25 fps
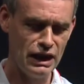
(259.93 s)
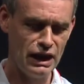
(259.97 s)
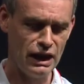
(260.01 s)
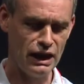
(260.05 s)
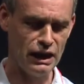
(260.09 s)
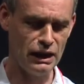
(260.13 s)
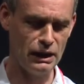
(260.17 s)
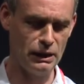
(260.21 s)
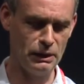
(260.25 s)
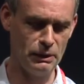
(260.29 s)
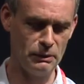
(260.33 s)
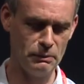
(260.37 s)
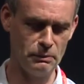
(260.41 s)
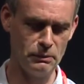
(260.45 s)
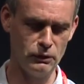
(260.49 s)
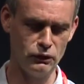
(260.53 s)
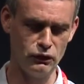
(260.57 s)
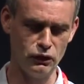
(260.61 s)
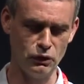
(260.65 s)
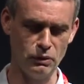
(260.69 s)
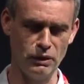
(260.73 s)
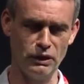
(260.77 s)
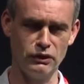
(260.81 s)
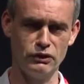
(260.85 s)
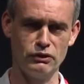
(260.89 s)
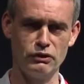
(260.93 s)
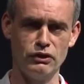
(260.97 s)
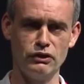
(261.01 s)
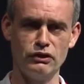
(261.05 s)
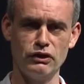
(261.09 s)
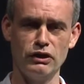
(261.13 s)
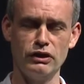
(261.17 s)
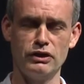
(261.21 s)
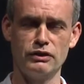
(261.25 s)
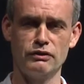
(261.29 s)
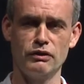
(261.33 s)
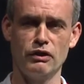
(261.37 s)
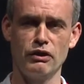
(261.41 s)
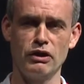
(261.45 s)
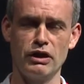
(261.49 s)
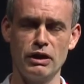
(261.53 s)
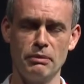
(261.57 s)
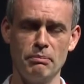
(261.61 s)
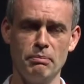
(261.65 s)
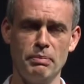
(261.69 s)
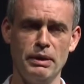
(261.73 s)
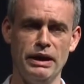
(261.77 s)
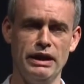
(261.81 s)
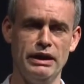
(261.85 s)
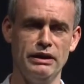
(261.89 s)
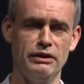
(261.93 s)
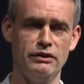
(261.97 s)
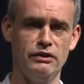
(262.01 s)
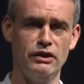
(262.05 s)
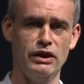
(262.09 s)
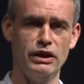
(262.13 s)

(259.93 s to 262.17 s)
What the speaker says: So as a result of our campaign,